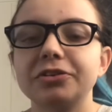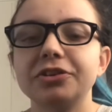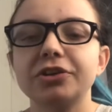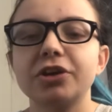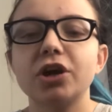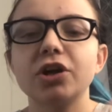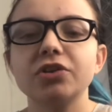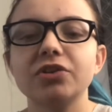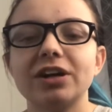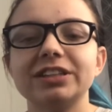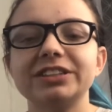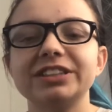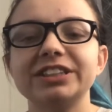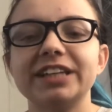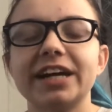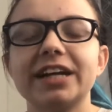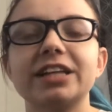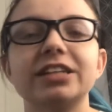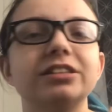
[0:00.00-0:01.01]
They've got that
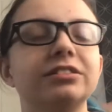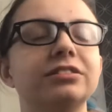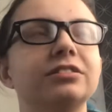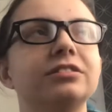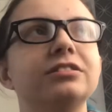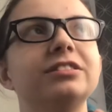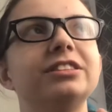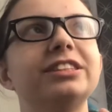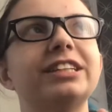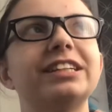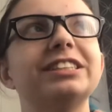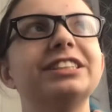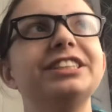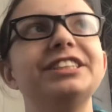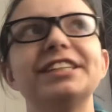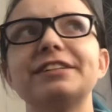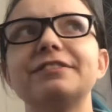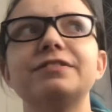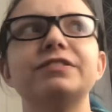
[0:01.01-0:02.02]
second like
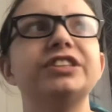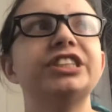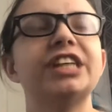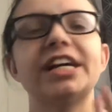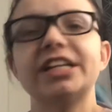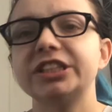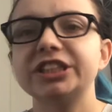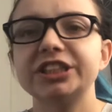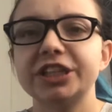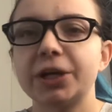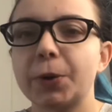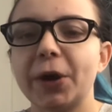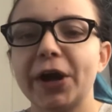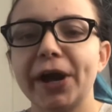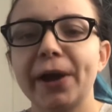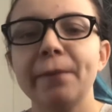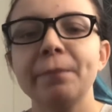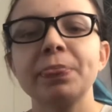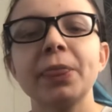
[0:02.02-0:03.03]
sixth sense in a
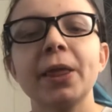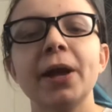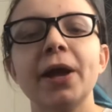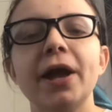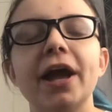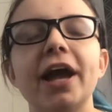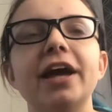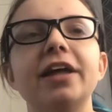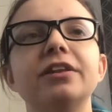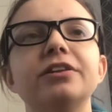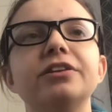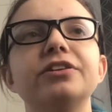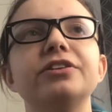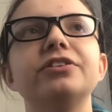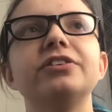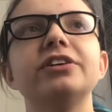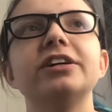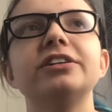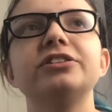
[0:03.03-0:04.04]
way, and
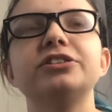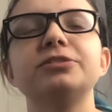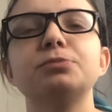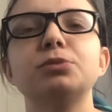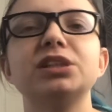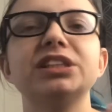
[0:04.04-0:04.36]
they're just more